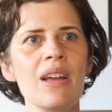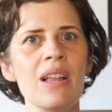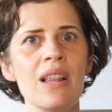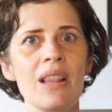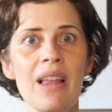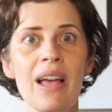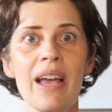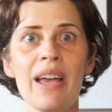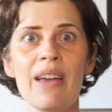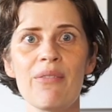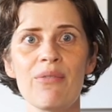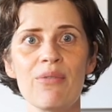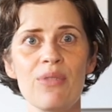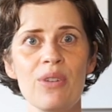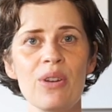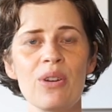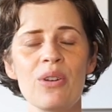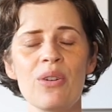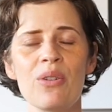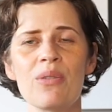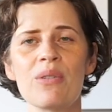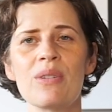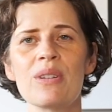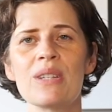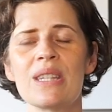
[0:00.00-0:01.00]
life, you
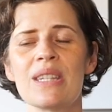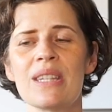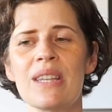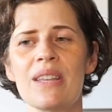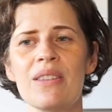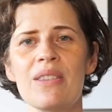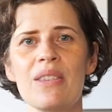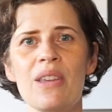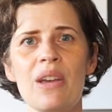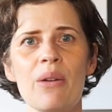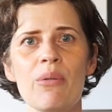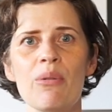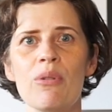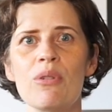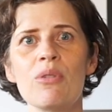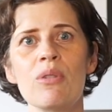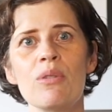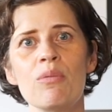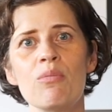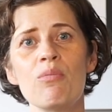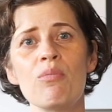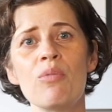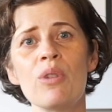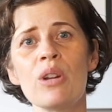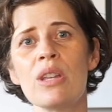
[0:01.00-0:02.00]
know, because they were
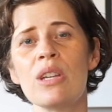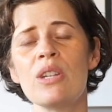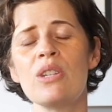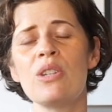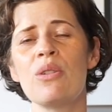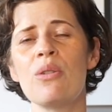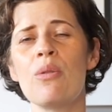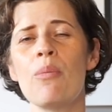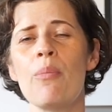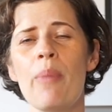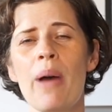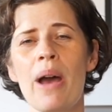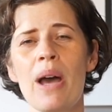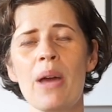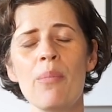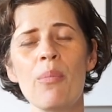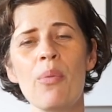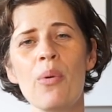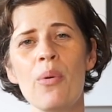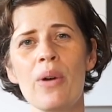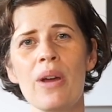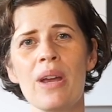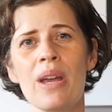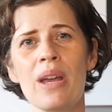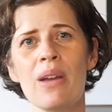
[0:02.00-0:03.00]
really to a bad
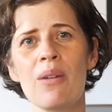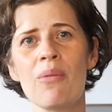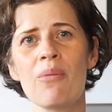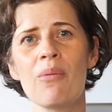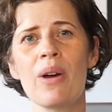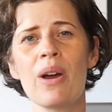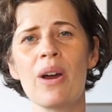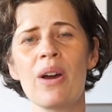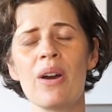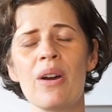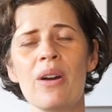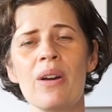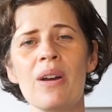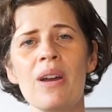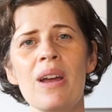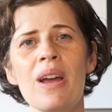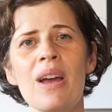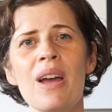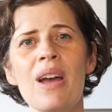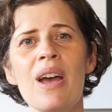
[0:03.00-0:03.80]
point where